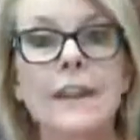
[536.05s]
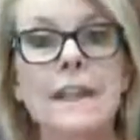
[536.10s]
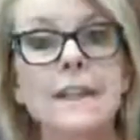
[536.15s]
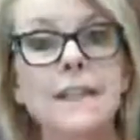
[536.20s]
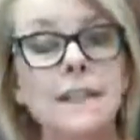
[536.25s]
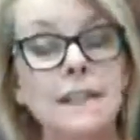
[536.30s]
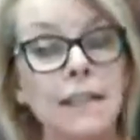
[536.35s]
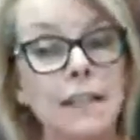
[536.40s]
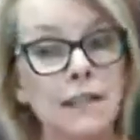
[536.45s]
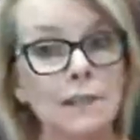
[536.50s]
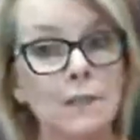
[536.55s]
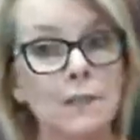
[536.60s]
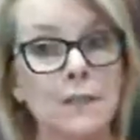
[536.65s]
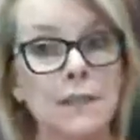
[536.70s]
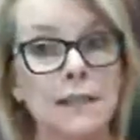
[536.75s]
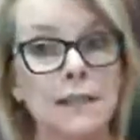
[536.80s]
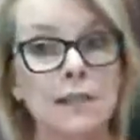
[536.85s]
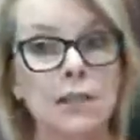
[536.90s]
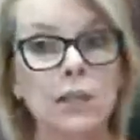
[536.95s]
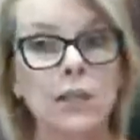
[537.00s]
Instead of
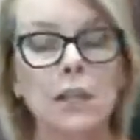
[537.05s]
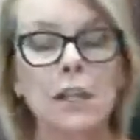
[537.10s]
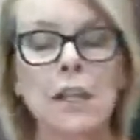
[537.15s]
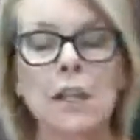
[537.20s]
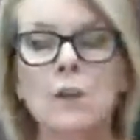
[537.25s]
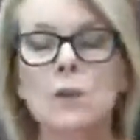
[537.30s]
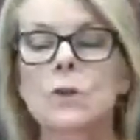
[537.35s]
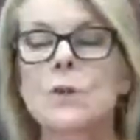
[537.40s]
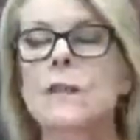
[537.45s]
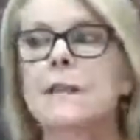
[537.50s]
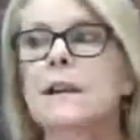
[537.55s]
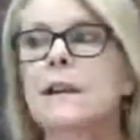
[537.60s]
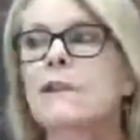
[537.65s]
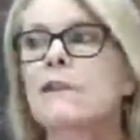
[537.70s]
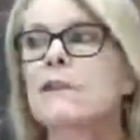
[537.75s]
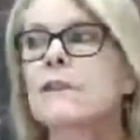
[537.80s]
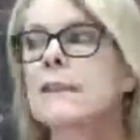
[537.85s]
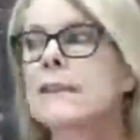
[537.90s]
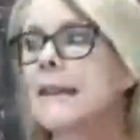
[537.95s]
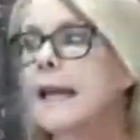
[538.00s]
positioning
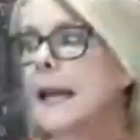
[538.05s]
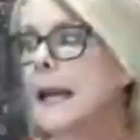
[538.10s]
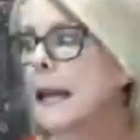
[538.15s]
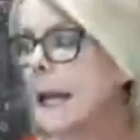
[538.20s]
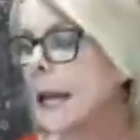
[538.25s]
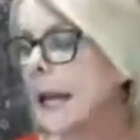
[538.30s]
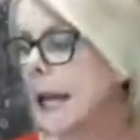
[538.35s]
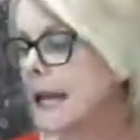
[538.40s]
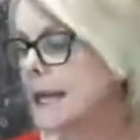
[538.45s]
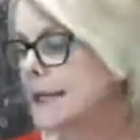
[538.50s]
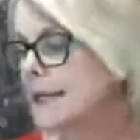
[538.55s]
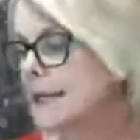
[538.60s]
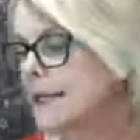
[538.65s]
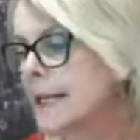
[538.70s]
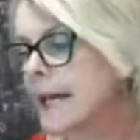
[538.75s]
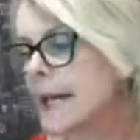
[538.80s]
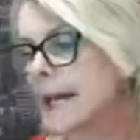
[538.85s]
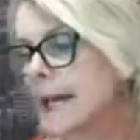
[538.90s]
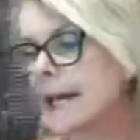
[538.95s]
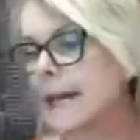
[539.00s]
yourself, say, as